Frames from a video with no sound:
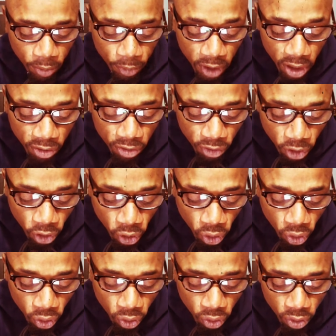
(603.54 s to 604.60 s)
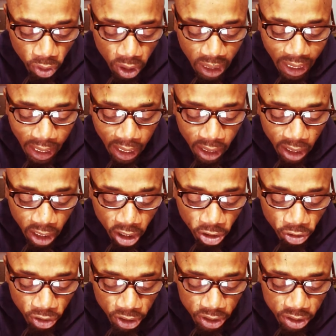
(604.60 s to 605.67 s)
Be fertile and
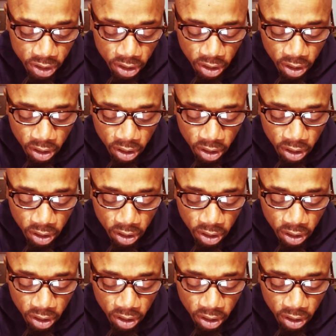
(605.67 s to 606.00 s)
increase.